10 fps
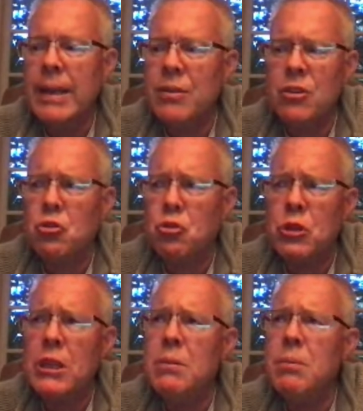
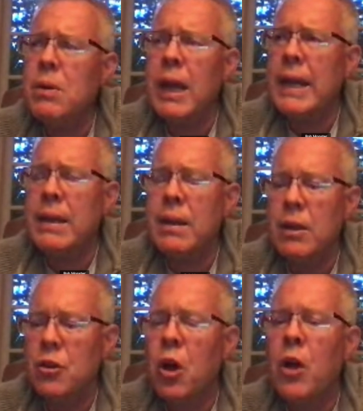extreme like
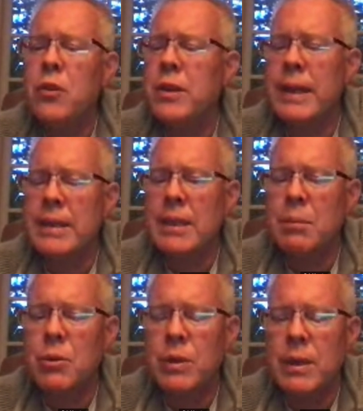dot connecting
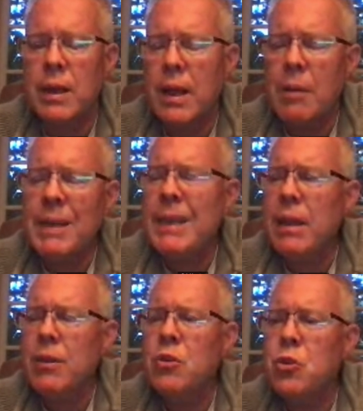ability. I mean,
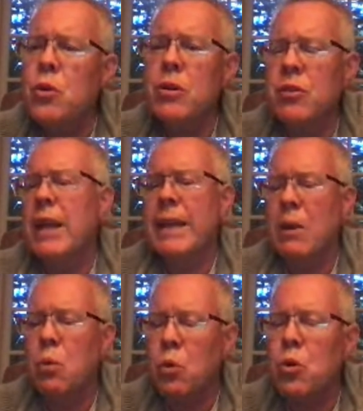the dude is like a
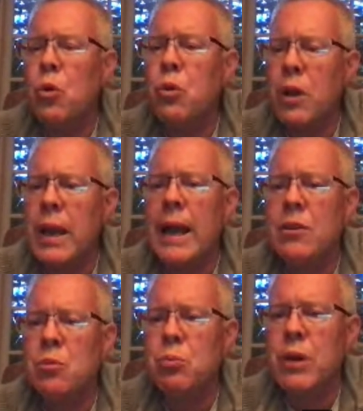world-class
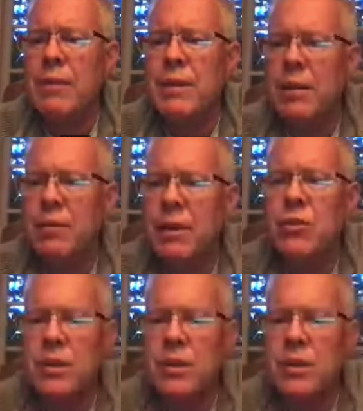private investigator.